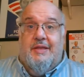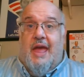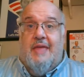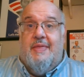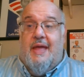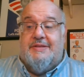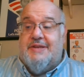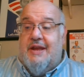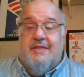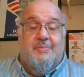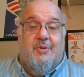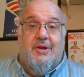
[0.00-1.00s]
and that's
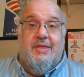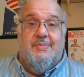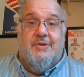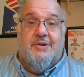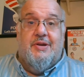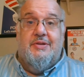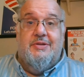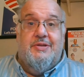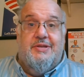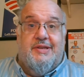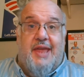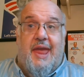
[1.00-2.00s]
kind of the point of the book.
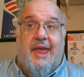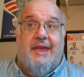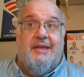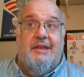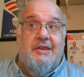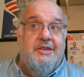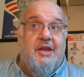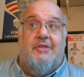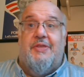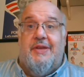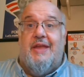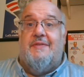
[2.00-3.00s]
Take
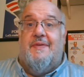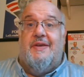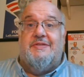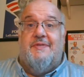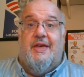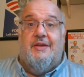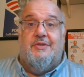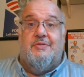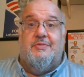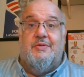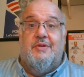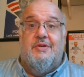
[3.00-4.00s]
nothing at face value.
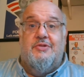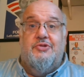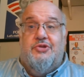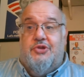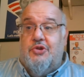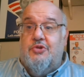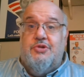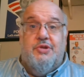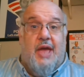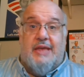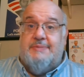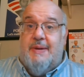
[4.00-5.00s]
Do
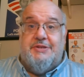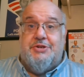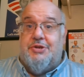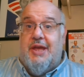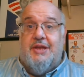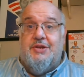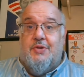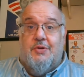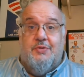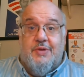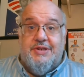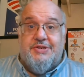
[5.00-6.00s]
as best you can your own
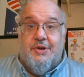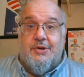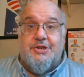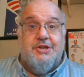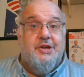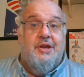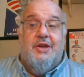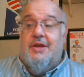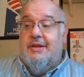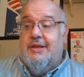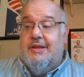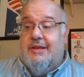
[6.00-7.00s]
research.
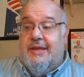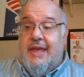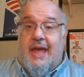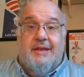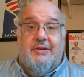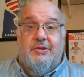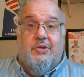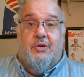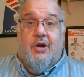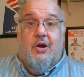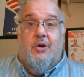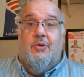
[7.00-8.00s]
Get
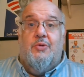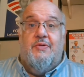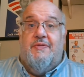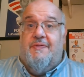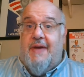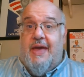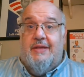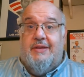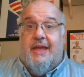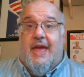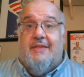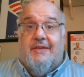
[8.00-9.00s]
your own fa-
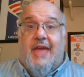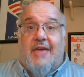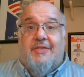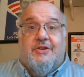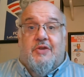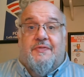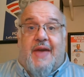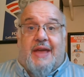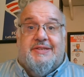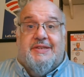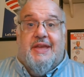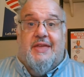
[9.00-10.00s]
gather your
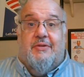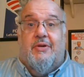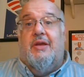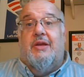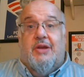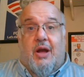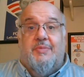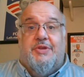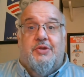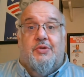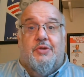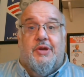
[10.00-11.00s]
facts together. Come to
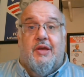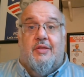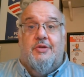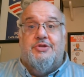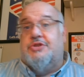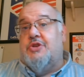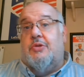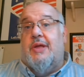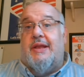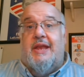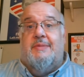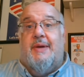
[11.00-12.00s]
your own conclusion. Don't
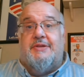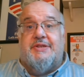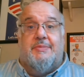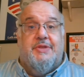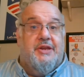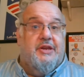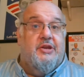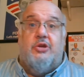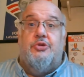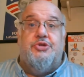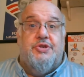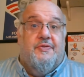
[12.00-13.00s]
let anybody else come to the
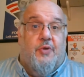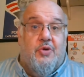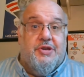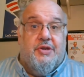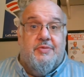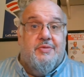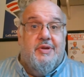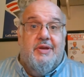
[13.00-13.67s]
conclusion for you.